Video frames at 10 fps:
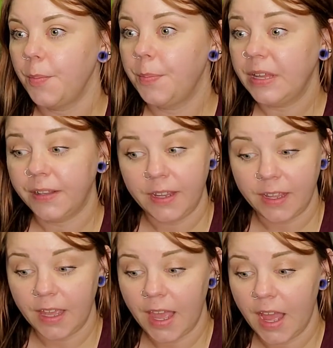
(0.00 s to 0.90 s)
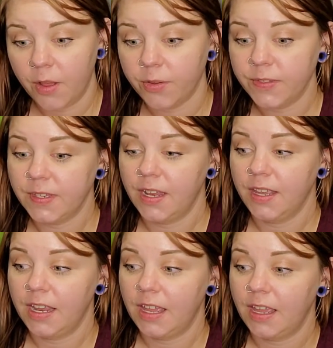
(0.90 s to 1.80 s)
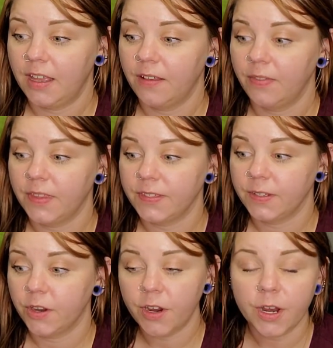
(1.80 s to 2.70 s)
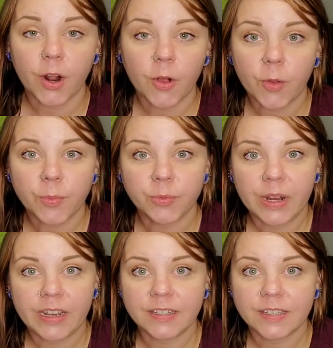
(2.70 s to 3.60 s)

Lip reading: building a house and getting this current home ready to